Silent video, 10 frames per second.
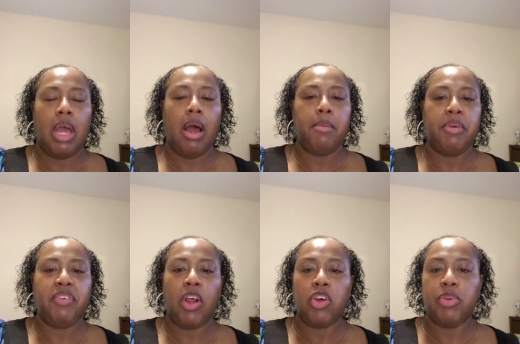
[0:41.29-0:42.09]
um, if
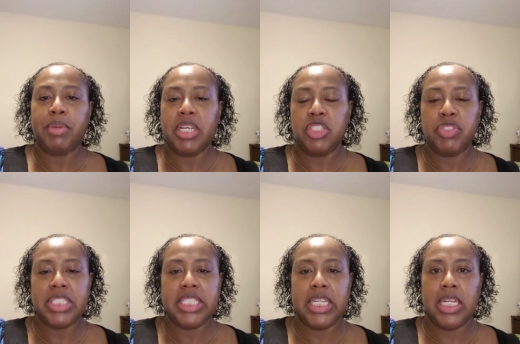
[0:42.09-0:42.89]
y'all are going to be
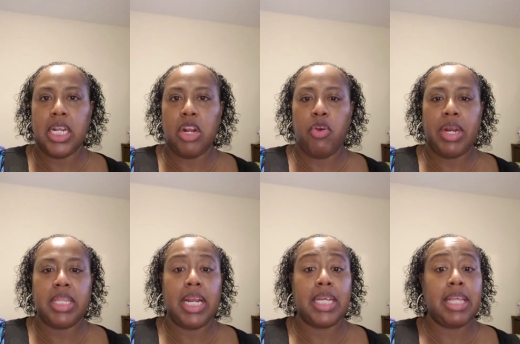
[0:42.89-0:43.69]
interested in it or
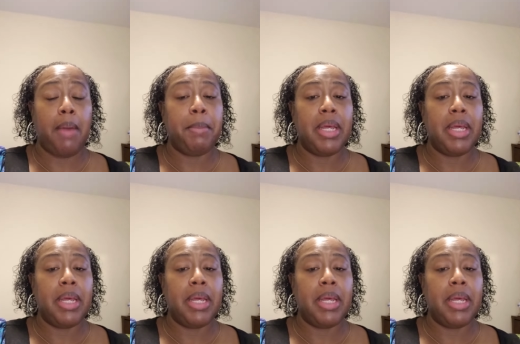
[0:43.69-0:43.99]
anything like that.